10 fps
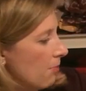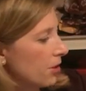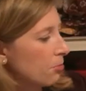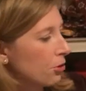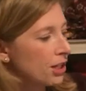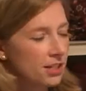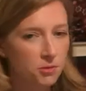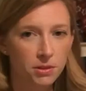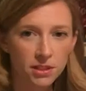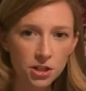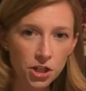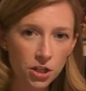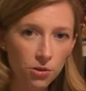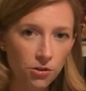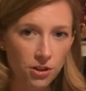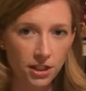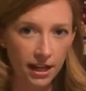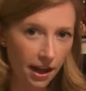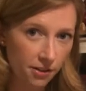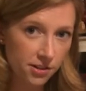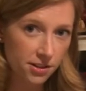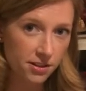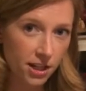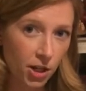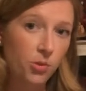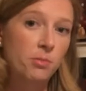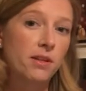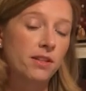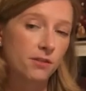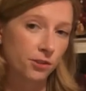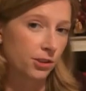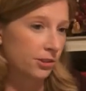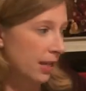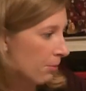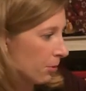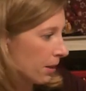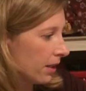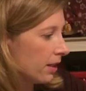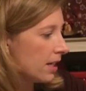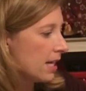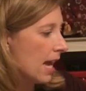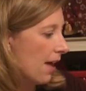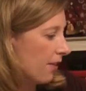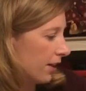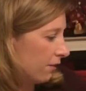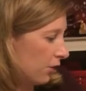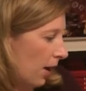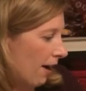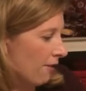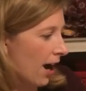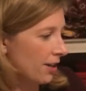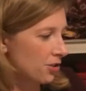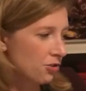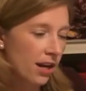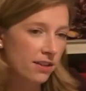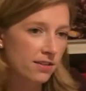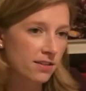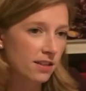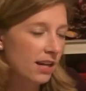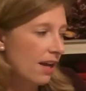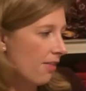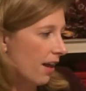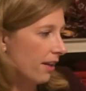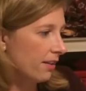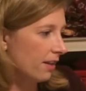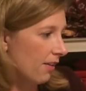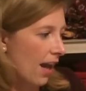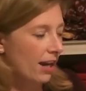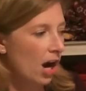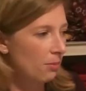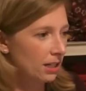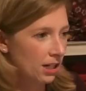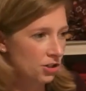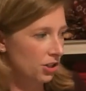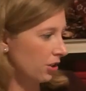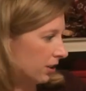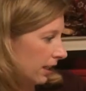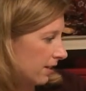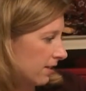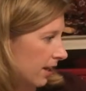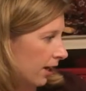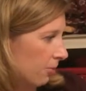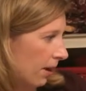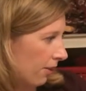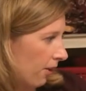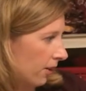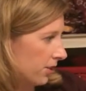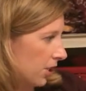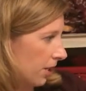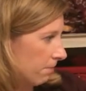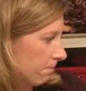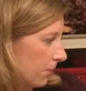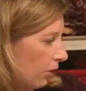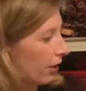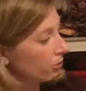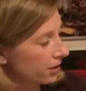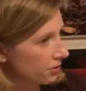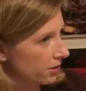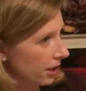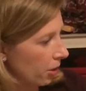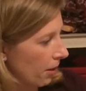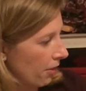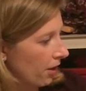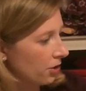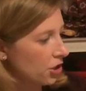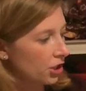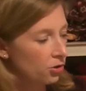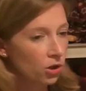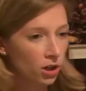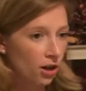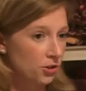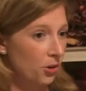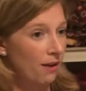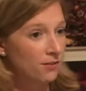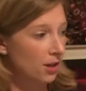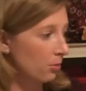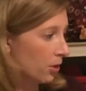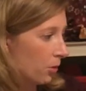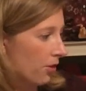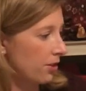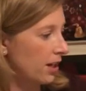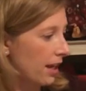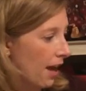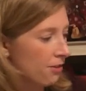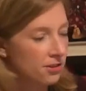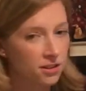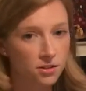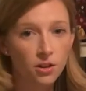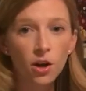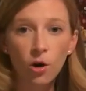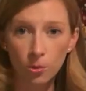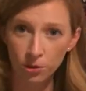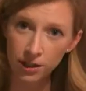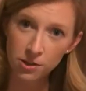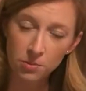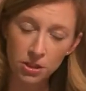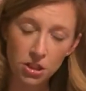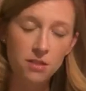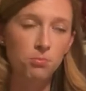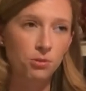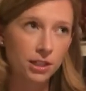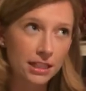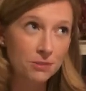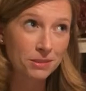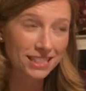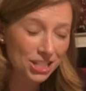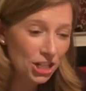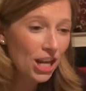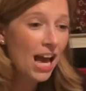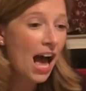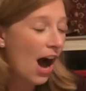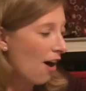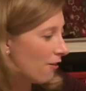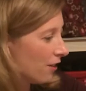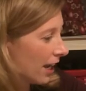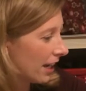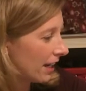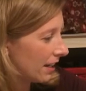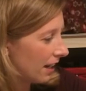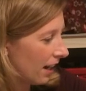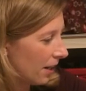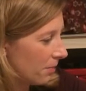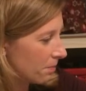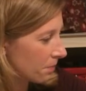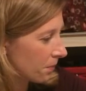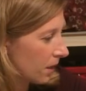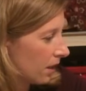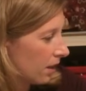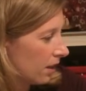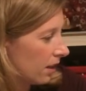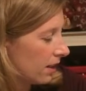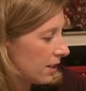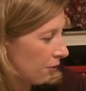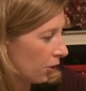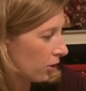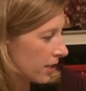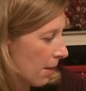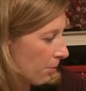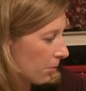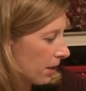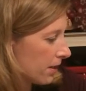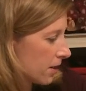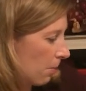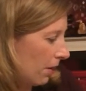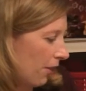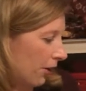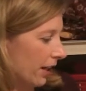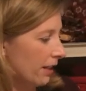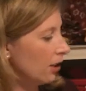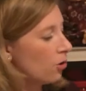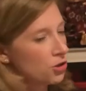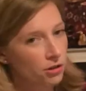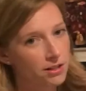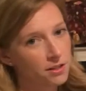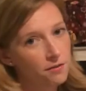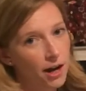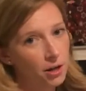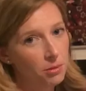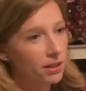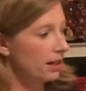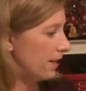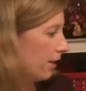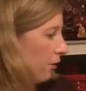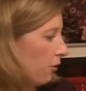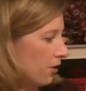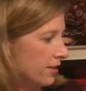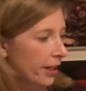the predisposition or the diathesis here would be the difficult temperament. And then if you have high stress, then that combination could lead to psychopathology, greater risk for psychopathology. You could also have someone with the diathesis or predisposition of a difficult temperament, but they're in a low stress environment, and therefore the